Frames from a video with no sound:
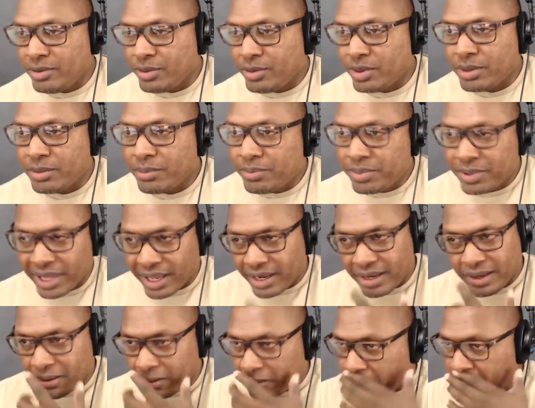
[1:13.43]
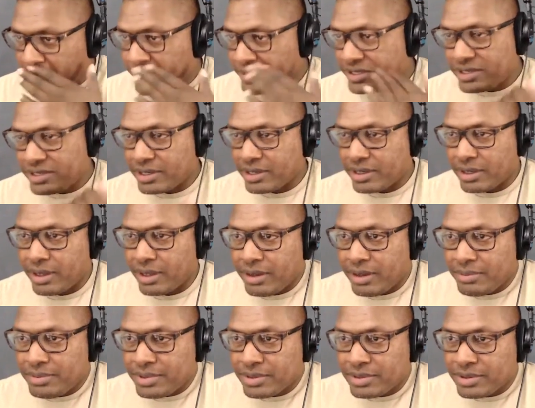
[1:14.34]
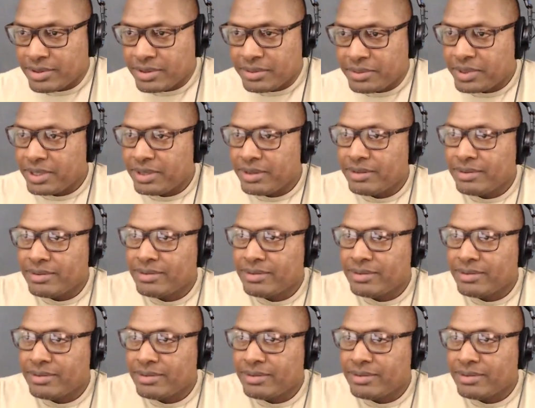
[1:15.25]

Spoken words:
were planning on going to the clubs or something?